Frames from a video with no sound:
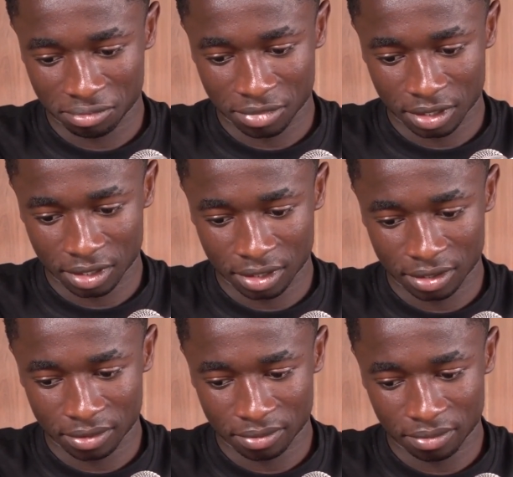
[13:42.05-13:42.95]

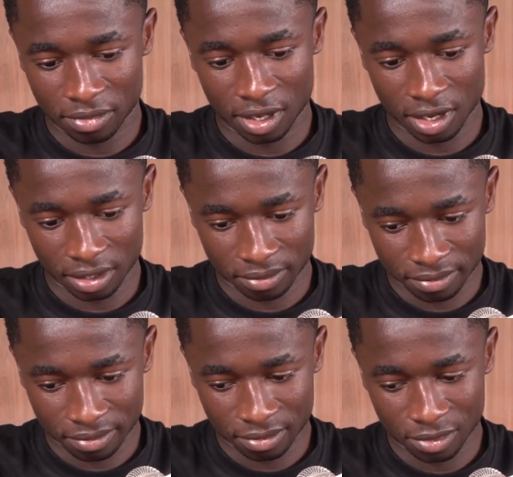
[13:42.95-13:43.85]

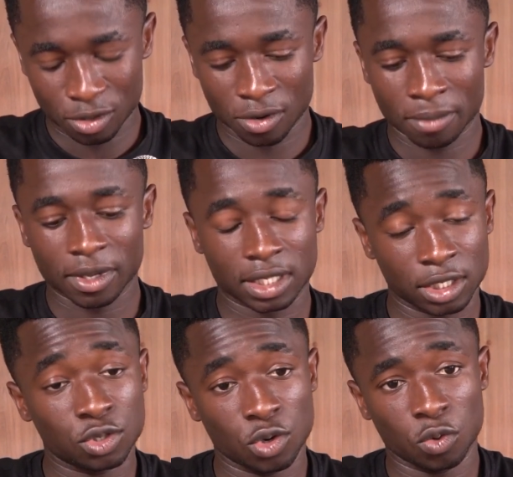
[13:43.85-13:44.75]
I'm getting
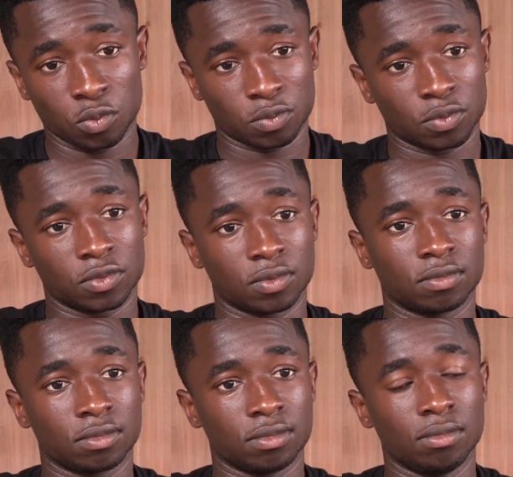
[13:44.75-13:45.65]
to know
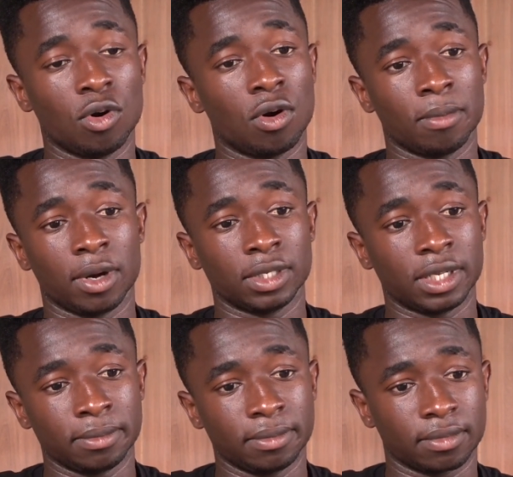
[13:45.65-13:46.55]
more about
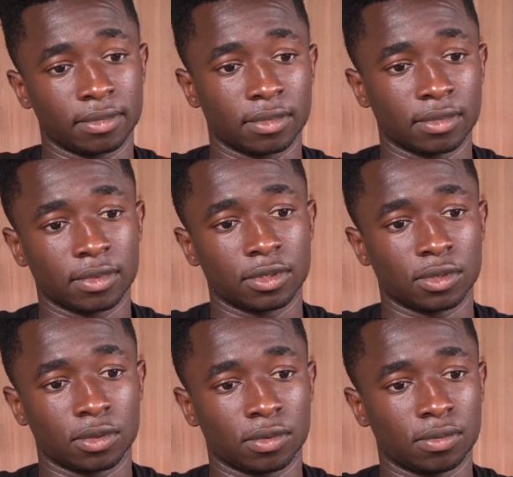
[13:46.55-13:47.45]
them.
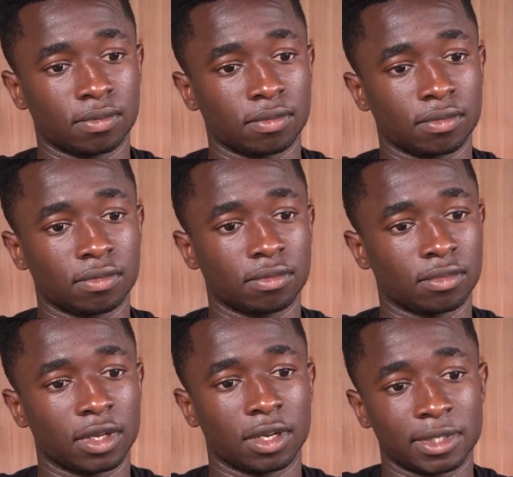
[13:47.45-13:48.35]
So,
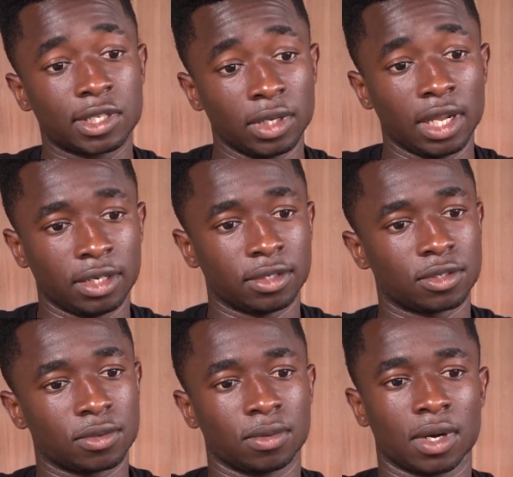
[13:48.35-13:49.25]
and I'm still learning.
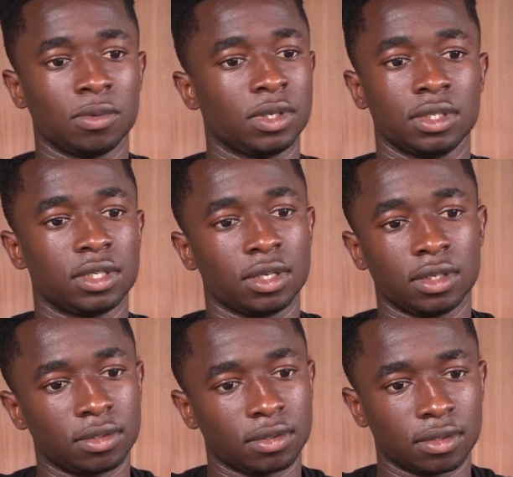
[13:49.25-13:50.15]
So I wouldn't
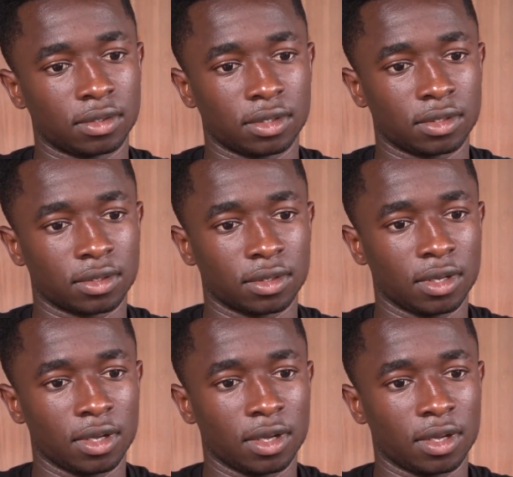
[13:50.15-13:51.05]
say
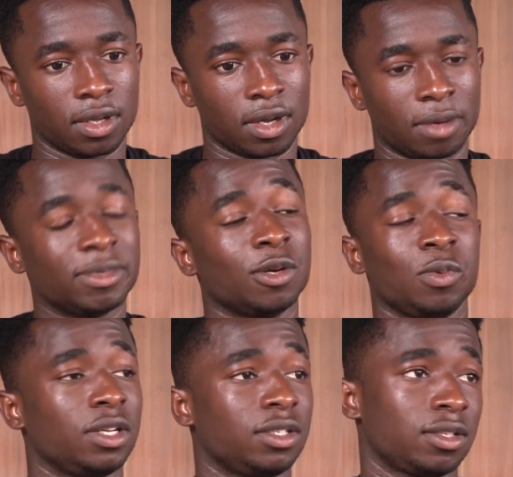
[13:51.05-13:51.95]
I'm done
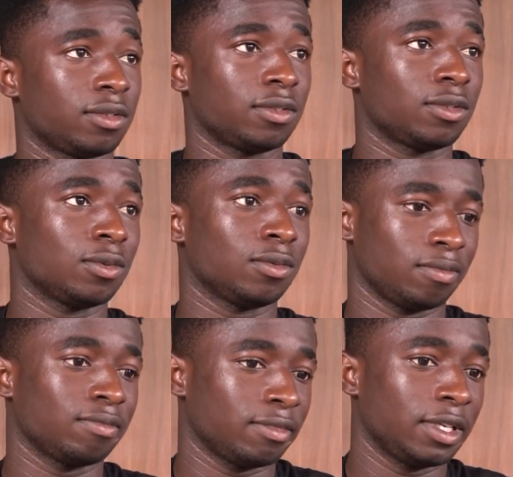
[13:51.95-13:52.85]
with it. So
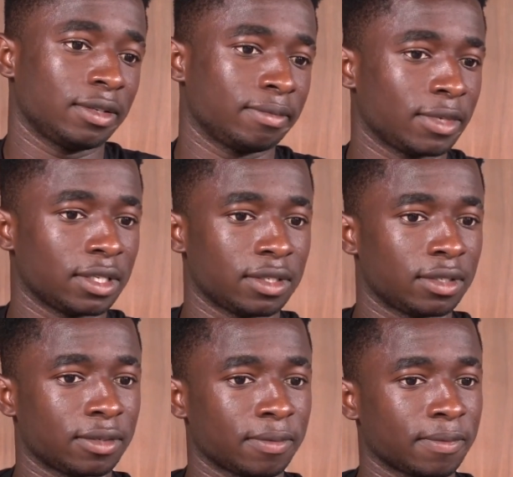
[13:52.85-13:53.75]
yeah, that's it.